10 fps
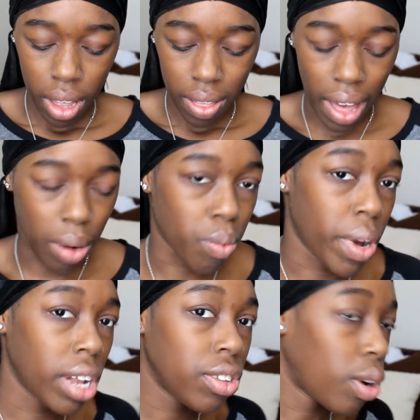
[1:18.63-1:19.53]
that
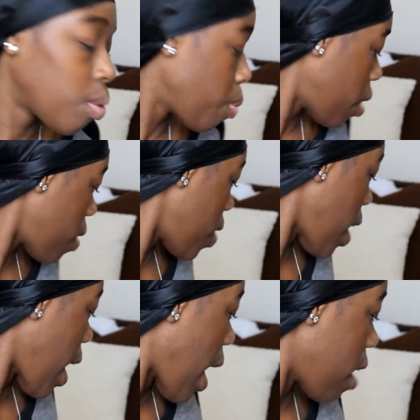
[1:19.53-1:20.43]
red tone one that
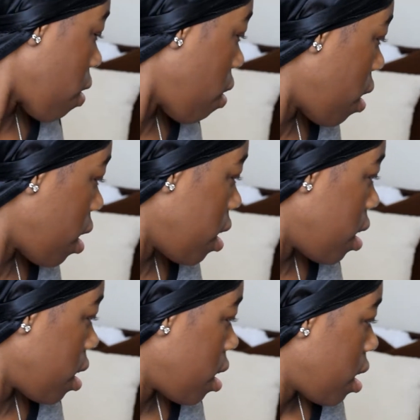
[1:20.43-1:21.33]
I had
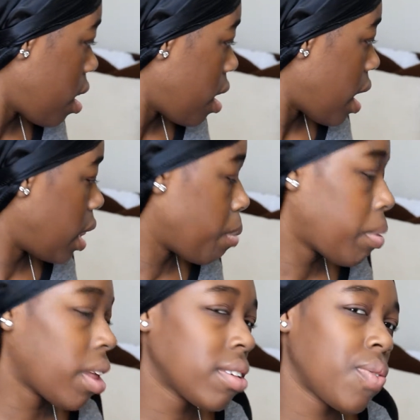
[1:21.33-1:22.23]
on in the
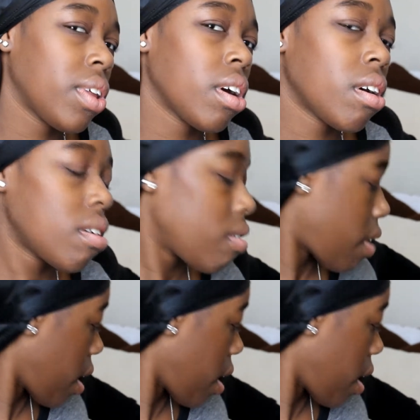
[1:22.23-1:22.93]
playlist video.